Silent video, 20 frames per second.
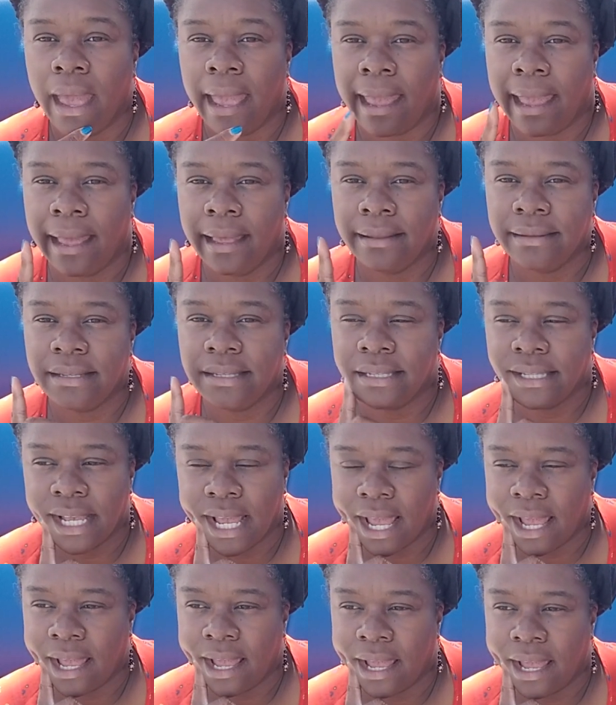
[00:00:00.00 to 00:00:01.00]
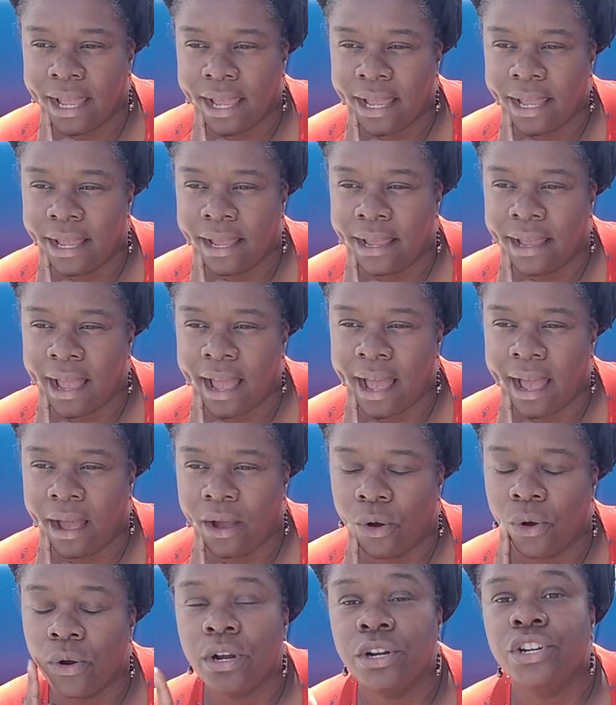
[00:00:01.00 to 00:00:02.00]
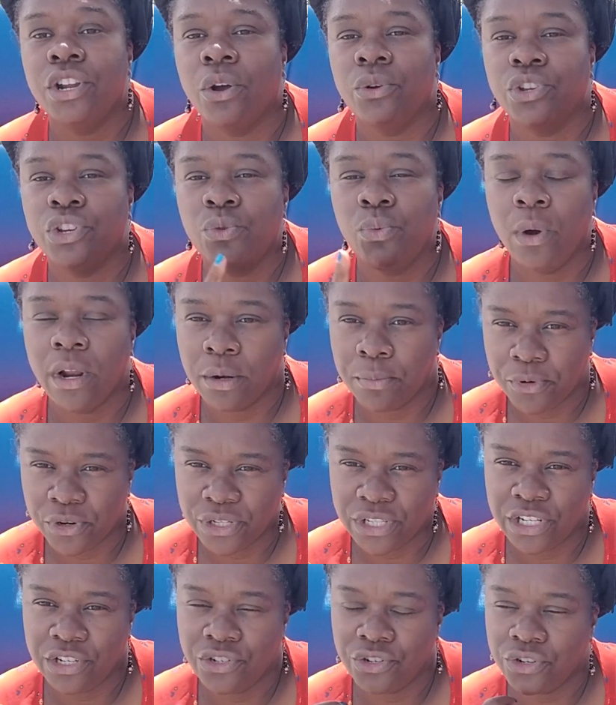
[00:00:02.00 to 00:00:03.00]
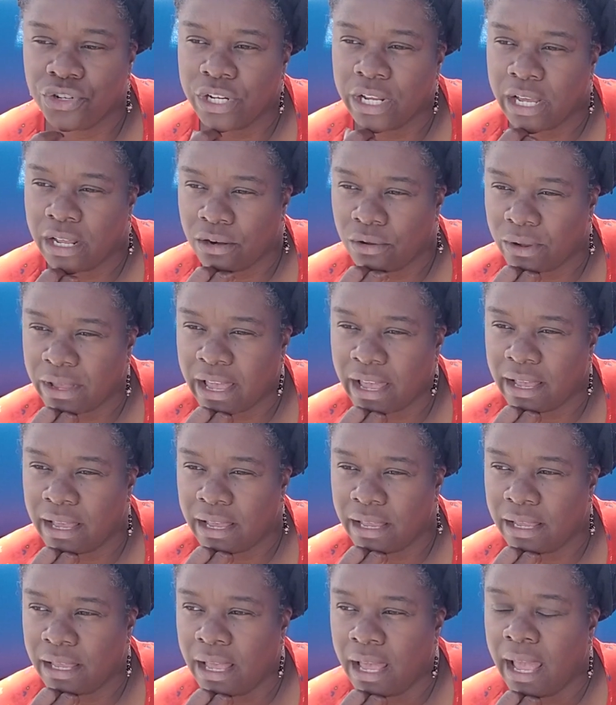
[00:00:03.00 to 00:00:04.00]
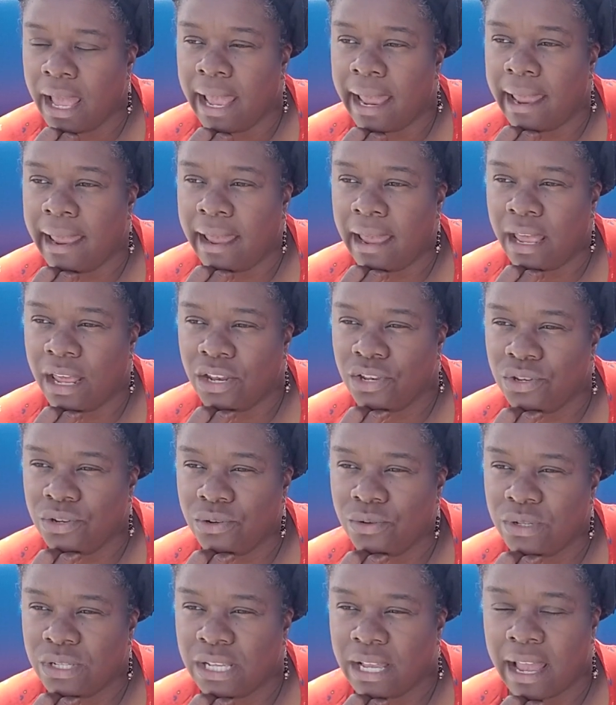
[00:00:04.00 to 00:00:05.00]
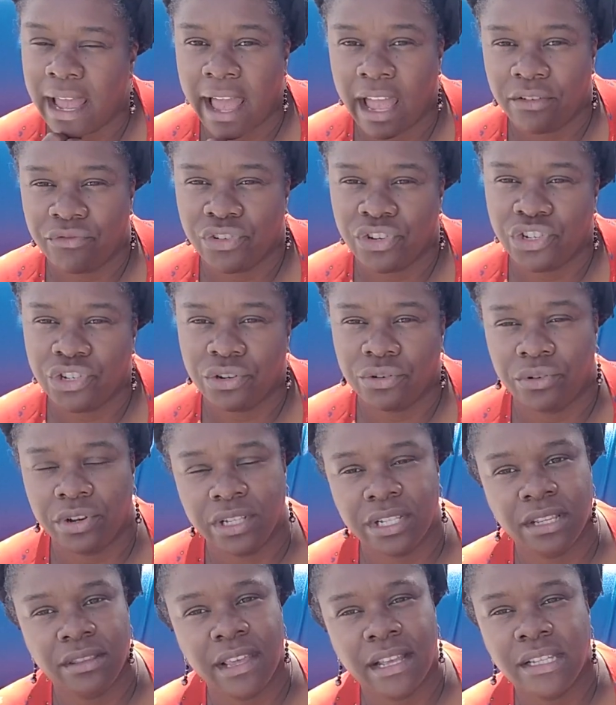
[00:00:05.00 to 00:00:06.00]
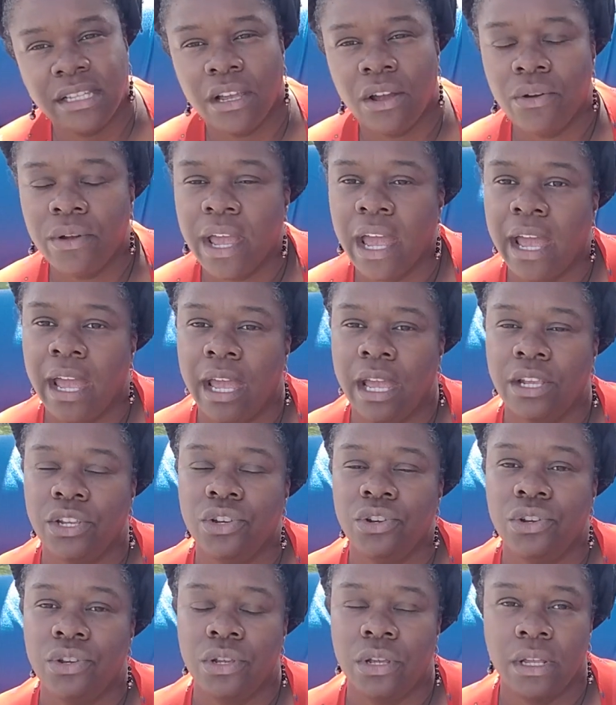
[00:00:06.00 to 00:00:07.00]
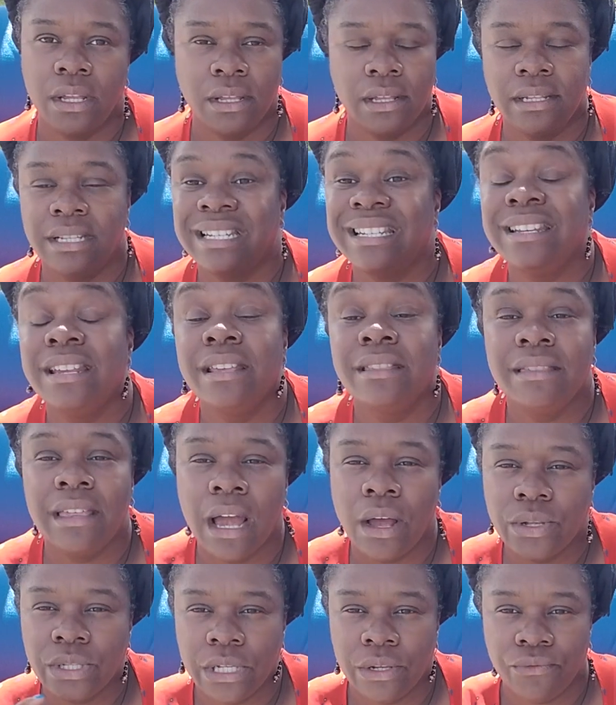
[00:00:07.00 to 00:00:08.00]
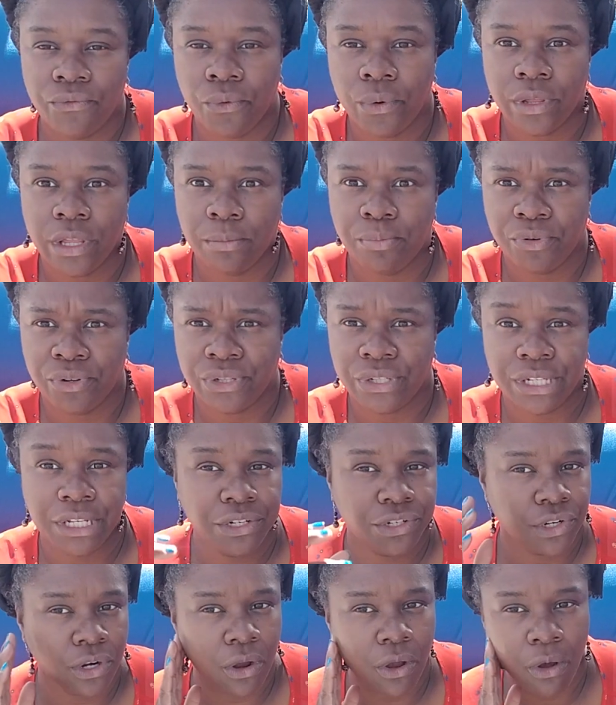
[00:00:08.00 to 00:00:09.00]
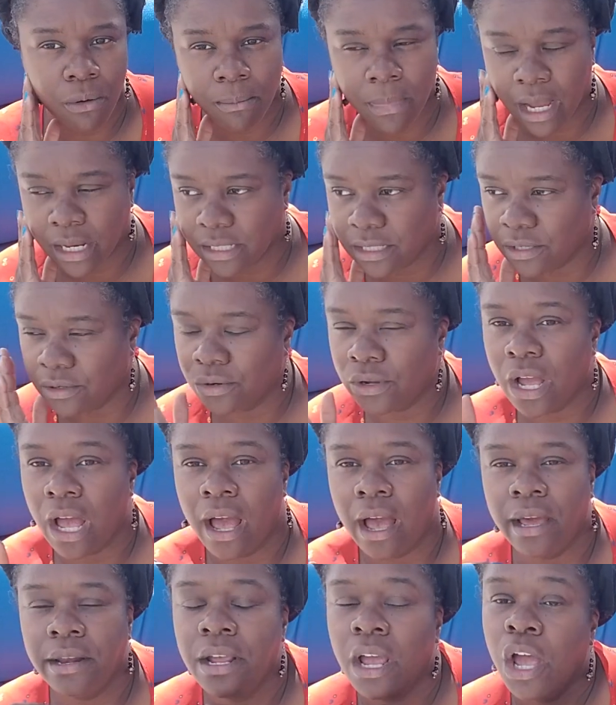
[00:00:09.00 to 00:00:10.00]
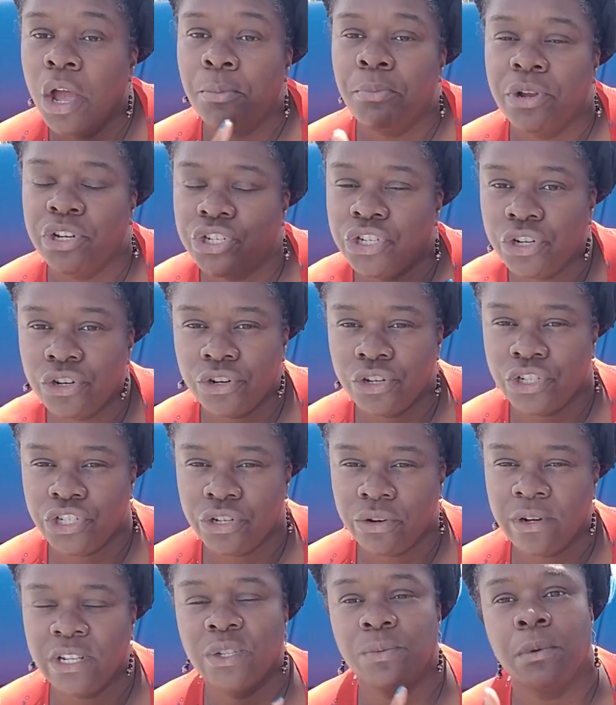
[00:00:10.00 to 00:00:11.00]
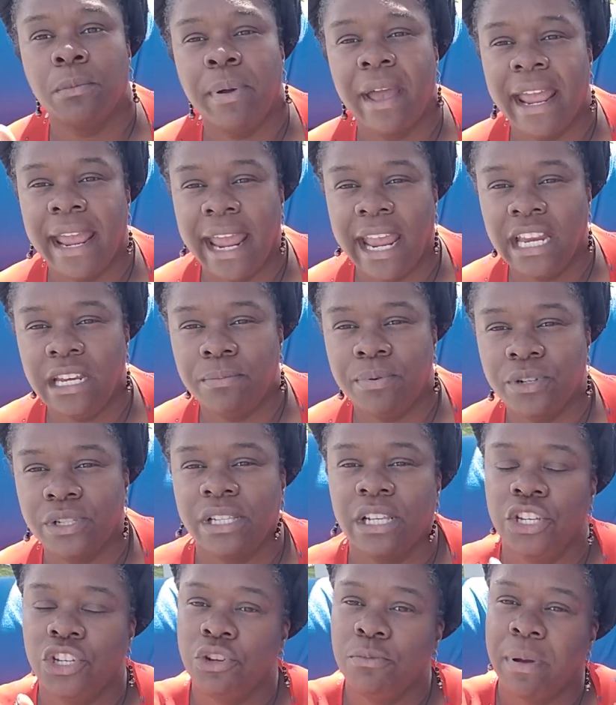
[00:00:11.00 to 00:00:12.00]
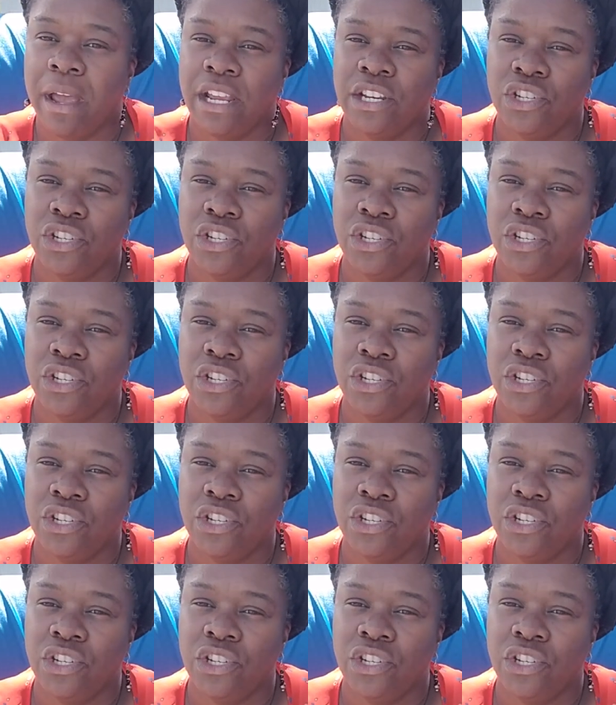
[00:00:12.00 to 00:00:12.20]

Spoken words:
and say, or no, you want a procedure done, okay, and you say I have insurance, and they say okay, it's 10,000 for the procedure. Oh my dear God! But your insurance will pay 80%. You pay